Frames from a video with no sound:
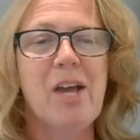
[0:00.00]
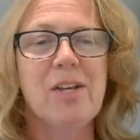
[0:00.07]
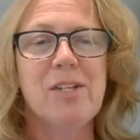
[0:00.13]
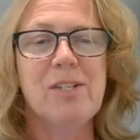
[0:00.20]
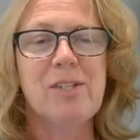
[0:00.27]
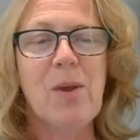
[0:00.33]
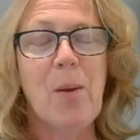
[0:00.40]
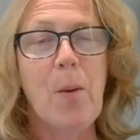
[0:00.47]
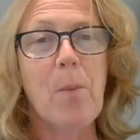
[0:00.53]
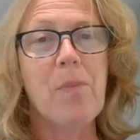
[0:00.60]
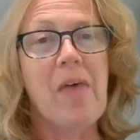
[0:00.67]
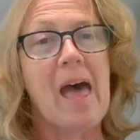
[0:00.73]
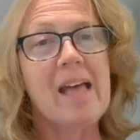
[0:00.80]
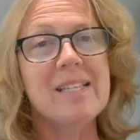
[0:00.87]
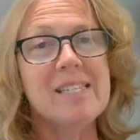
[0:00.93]
So
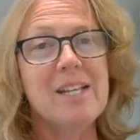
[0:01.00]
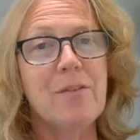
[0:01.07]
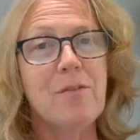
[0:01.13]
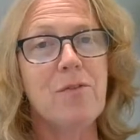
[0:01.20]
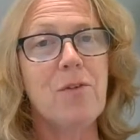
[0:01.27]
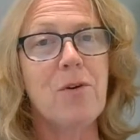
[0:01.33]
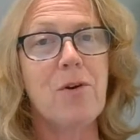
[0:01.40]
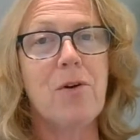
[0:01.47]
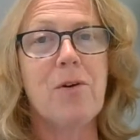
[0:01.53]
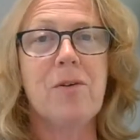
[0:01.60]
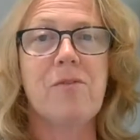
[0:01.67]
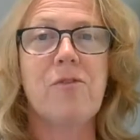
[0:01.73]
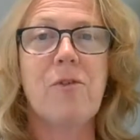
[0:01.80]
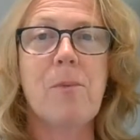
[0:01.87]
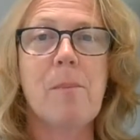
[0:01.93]
that's it
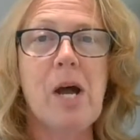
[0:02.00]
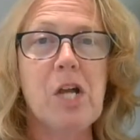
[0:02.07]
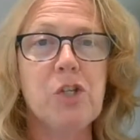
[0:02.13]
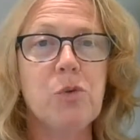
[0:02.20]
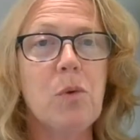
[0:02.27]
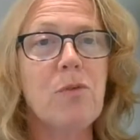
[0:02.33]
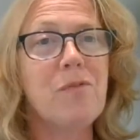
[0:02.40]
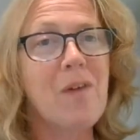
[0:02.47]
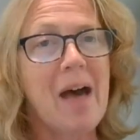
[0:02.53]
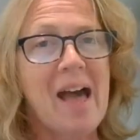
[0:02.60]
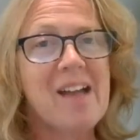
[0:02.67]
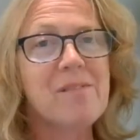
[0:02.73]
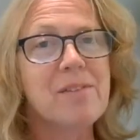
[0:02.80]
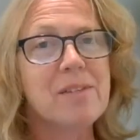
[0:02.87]
for Module 5.